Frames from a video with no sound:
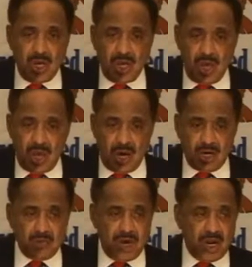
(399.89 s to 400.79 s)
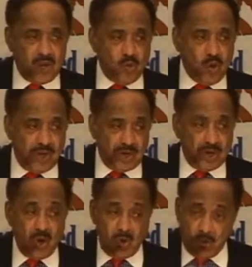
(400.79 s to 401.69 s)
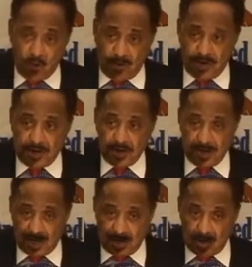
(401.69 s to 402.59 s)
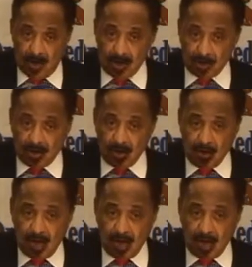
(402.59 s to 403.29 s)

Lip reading: young men and women. Women also